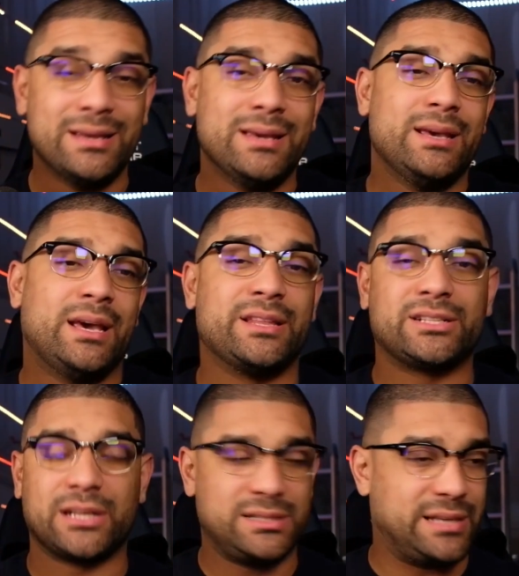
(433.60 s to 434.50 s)
and it's going
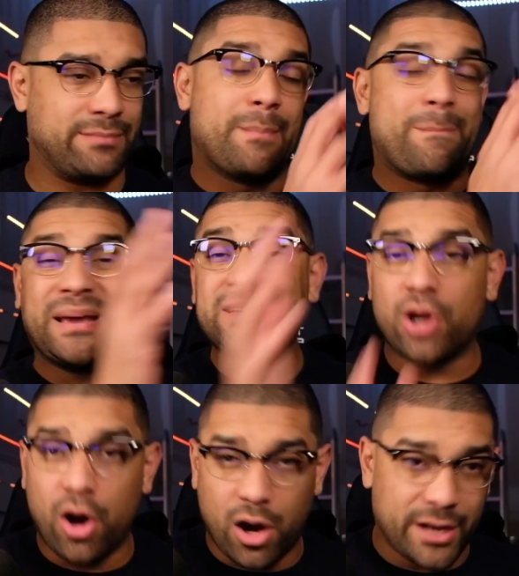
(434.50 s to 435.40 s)
to say, based
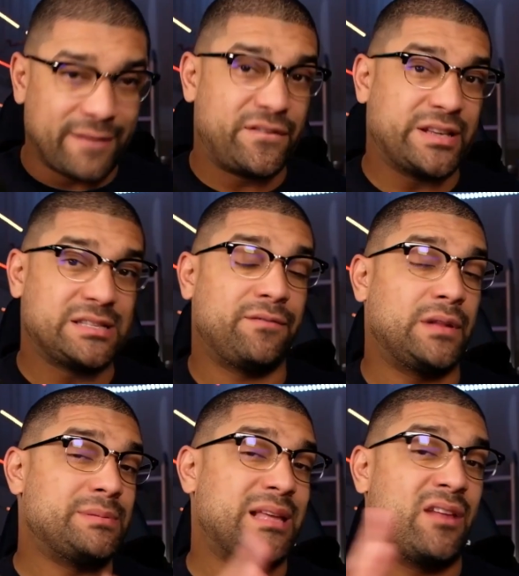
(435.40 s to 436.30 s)
on fix and flips
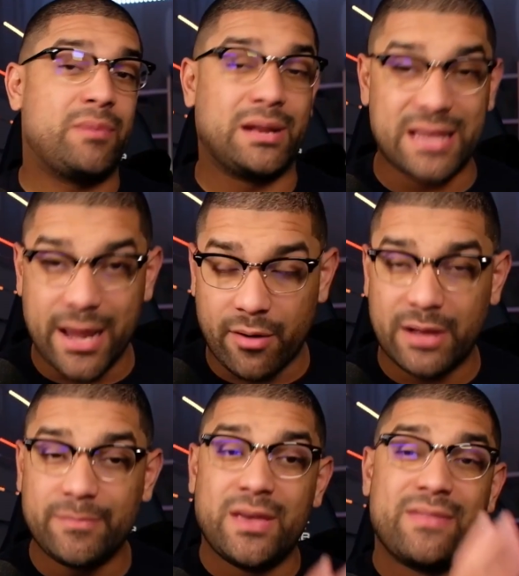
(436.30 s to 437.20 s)
that have been in the area,
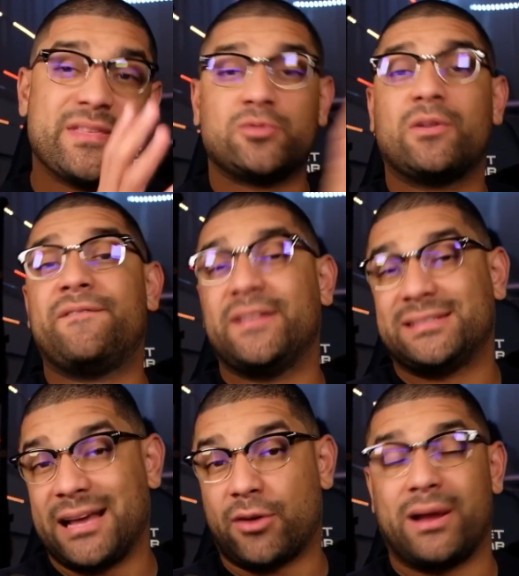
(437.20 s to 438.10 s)
this one fits
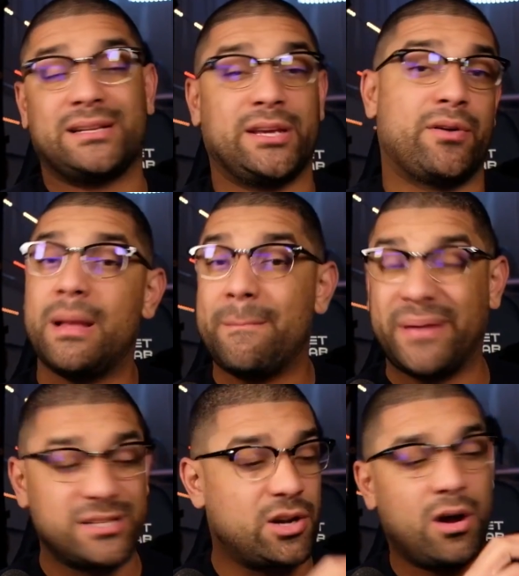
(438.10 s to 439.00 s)
that criteria,
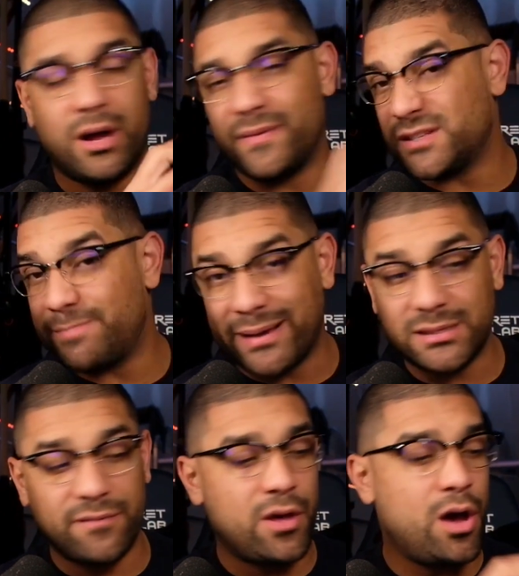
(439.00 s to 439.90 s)
based on the specs of
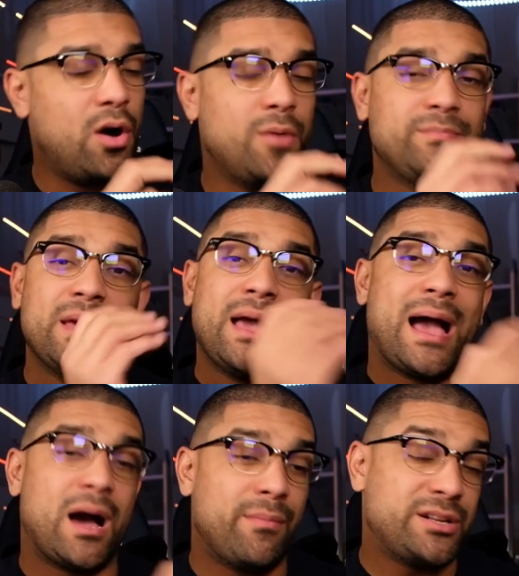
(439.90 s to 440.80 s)
the home, how
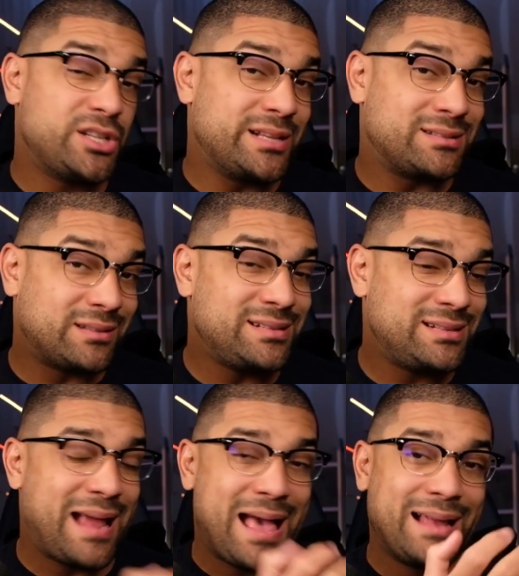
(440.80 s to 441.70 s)
much it's listed
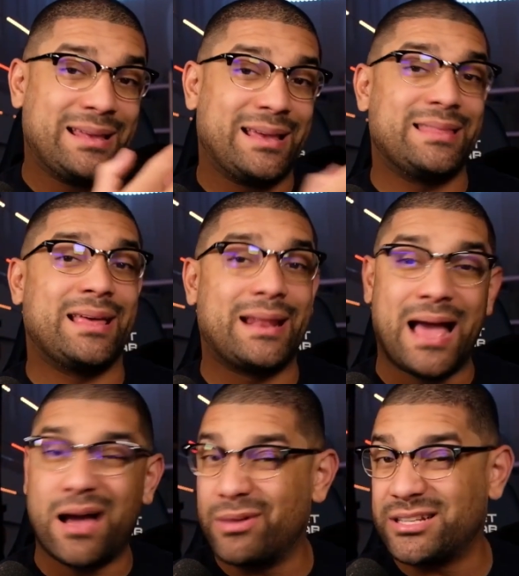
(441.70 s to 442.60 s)
at, and then how
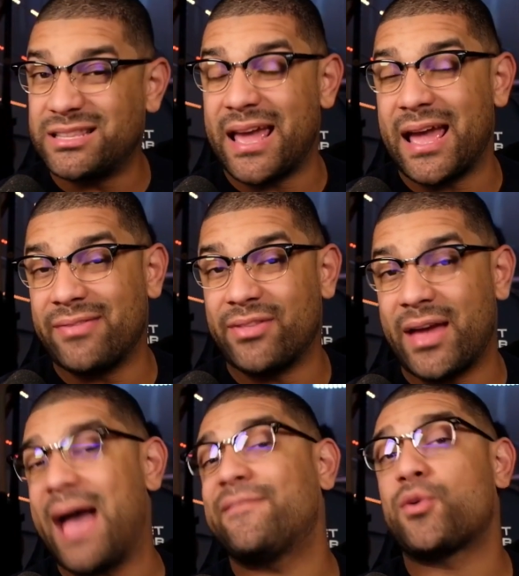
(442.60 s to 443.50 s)
much the
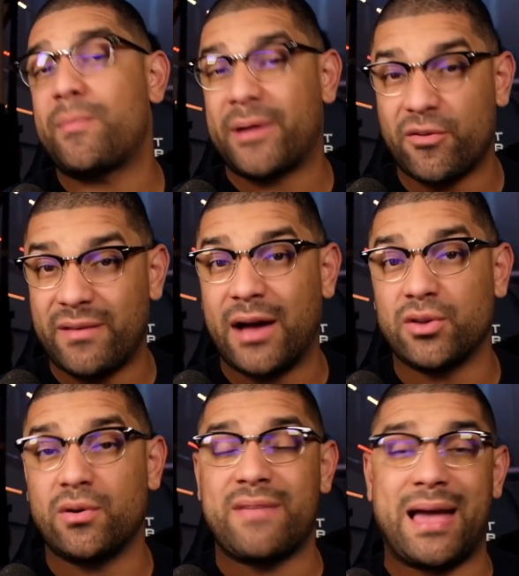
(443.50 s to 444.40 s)
after repair value
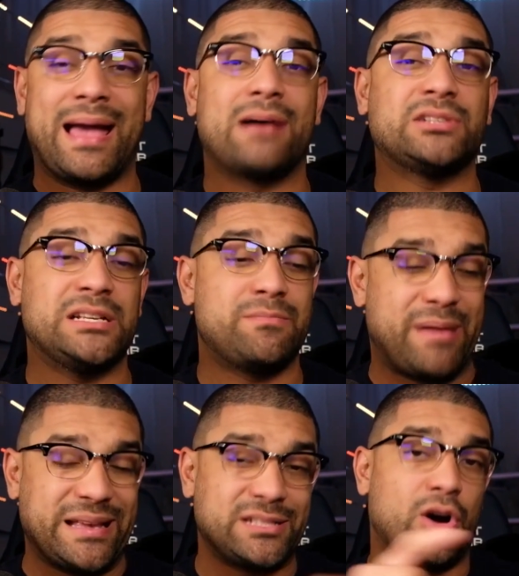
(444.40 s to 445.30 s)
of that house is
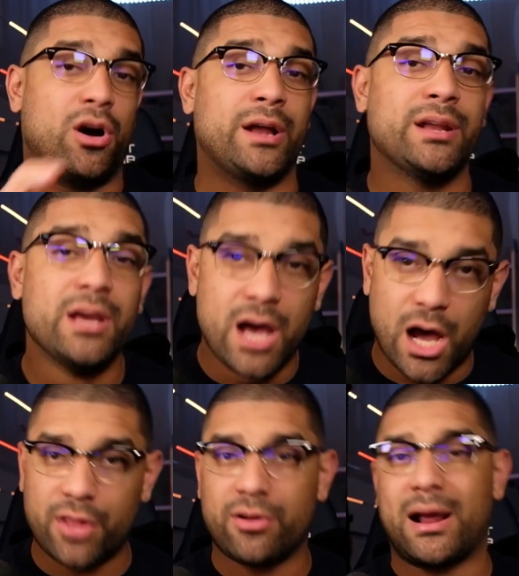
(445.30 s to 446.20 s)
based on
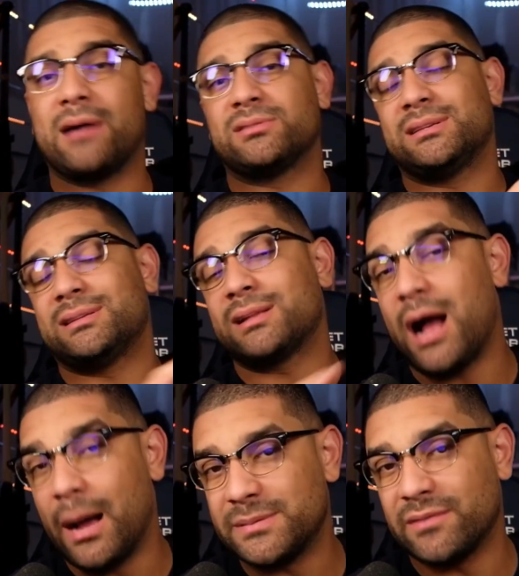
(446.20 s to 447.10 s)
other houses and
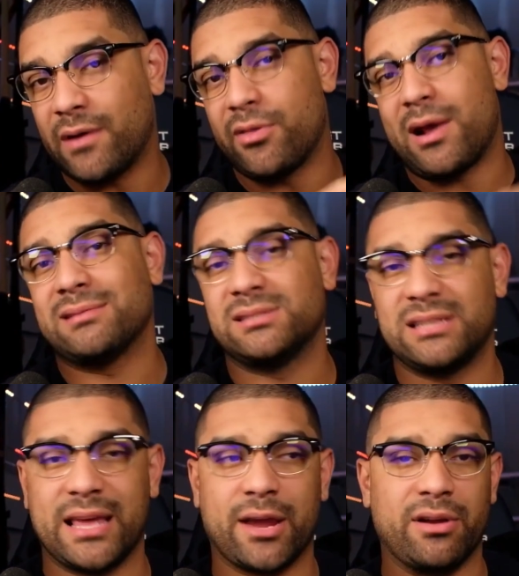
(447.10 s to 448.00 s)
comps of other houses in
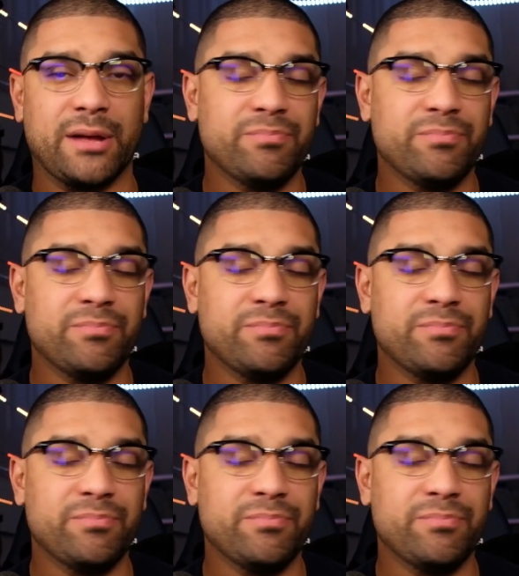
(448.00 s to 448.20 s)
the area.